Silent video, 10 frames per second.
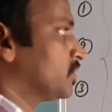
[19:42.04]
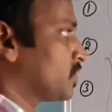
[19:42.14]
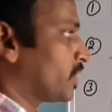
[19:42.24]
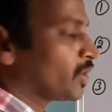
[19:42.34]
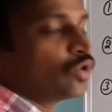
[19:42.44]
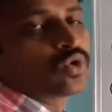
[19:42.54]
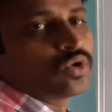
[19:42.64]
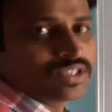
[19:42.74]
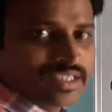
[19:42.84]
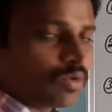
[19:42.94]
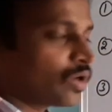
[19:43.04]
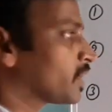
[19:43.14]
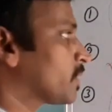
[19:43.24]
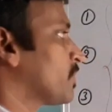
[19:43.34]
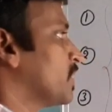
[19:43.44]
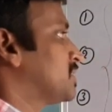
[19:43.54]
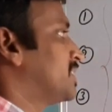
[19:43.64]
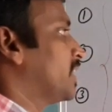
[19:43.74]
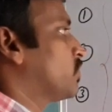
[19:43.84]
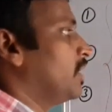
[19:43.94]
Glucose in water.
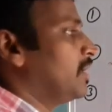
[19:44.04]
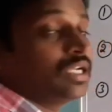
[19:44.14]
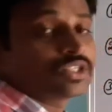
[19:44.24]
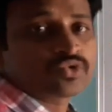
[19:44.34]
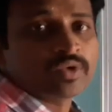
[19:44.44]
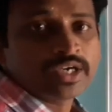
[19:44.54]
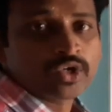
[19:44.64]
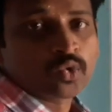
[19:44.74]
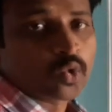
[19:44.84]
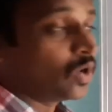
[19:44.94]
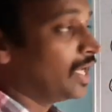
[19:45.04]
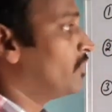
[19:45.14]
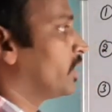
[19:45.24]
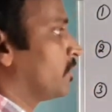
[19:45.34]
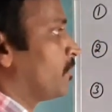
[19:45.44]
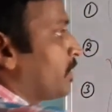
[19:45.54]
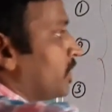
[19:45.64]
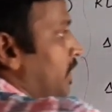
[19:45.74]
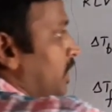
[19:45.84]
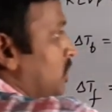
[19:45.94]
C12H22O11.
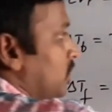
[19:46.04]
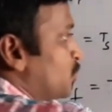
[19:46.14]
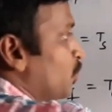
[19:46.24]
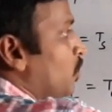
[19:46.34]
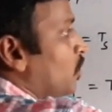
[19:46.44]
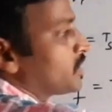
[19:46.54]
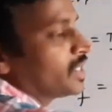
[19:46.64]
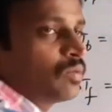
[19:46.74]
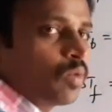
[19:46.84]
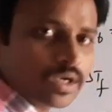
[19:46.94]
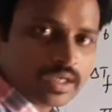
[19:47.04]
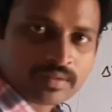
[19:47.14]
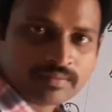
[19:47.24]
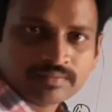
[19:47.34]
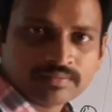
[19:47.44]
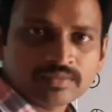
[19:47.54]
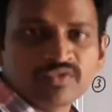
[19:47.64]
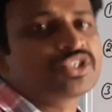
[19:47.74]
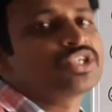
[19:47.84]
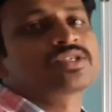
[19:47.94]
That sucrose in water,
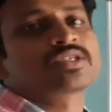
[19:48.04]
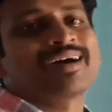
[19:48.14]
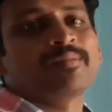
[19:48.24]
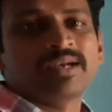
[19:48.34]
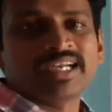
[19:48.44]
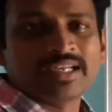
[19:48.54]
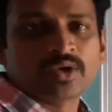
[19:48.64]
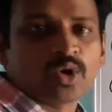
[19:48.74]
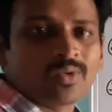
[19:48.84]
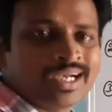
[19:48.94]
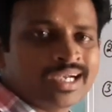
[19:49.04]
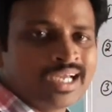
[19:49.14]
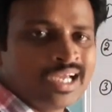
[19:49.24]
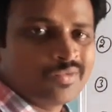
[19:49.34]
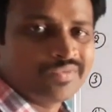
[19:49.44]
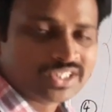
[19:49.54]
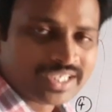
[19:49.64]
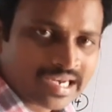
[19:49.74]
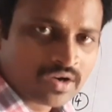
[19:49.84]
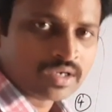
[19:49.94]
which is completely covalent,
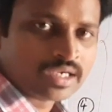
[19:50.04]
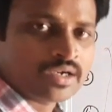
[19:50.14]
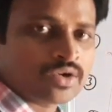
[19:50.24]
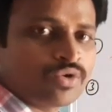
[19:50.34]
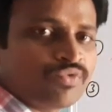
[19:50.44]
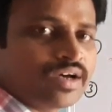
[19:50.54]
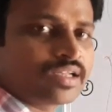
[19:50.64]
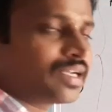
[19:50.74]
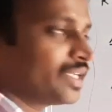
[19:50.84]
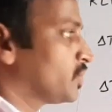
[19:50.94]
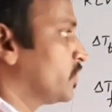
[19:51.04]
which cannot undergo further